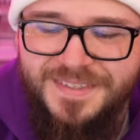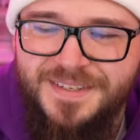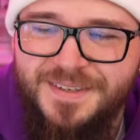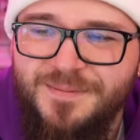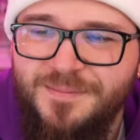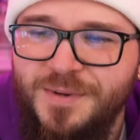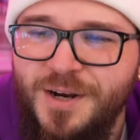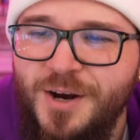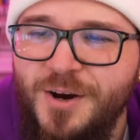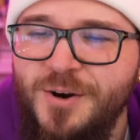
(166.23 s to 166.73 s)

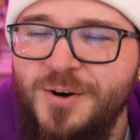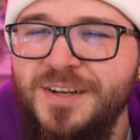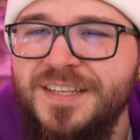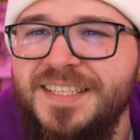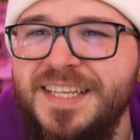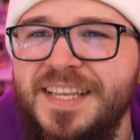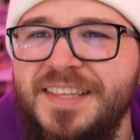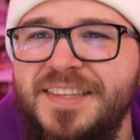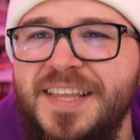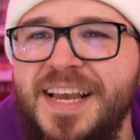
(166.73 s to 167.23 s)
Bro, who does
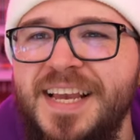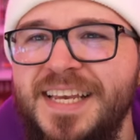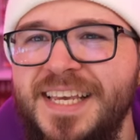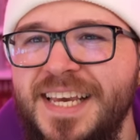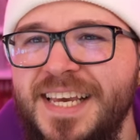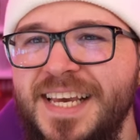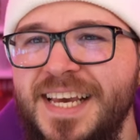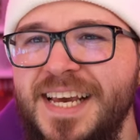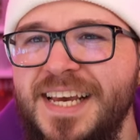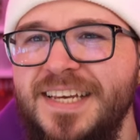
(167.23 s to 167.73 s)
he think
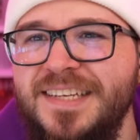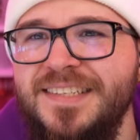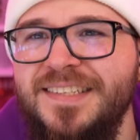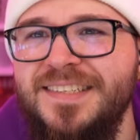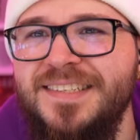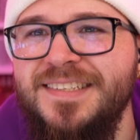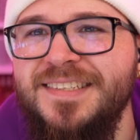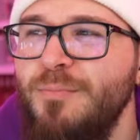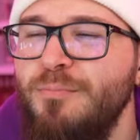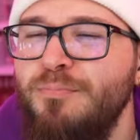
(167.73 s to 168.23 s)
he
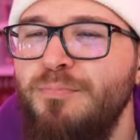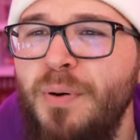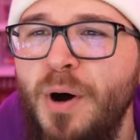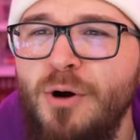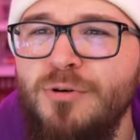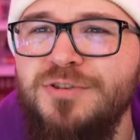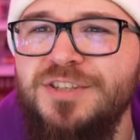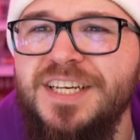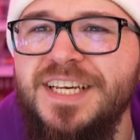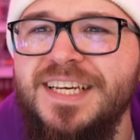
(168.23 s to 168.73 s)
is?
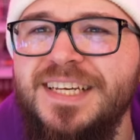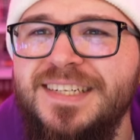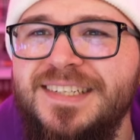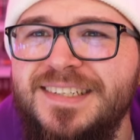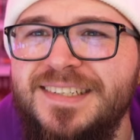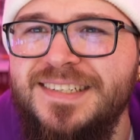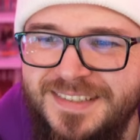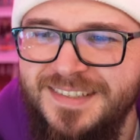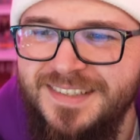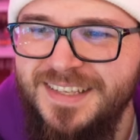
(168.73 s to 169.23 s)
Boji?
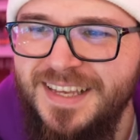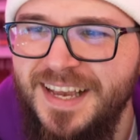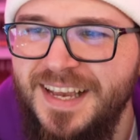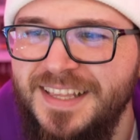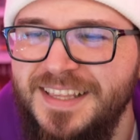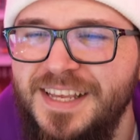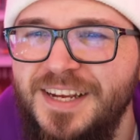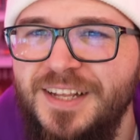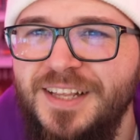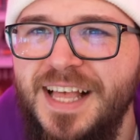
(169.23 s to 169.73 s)
That
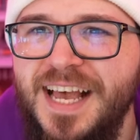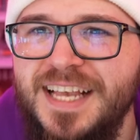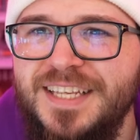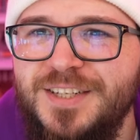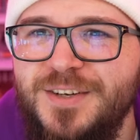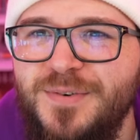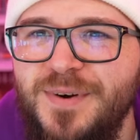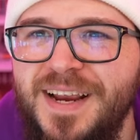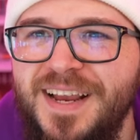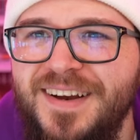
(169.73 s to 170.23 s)
little ass
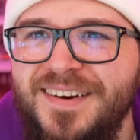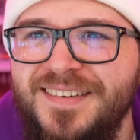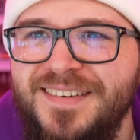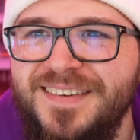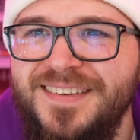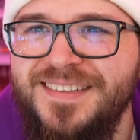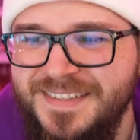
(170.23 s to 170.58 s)
crown.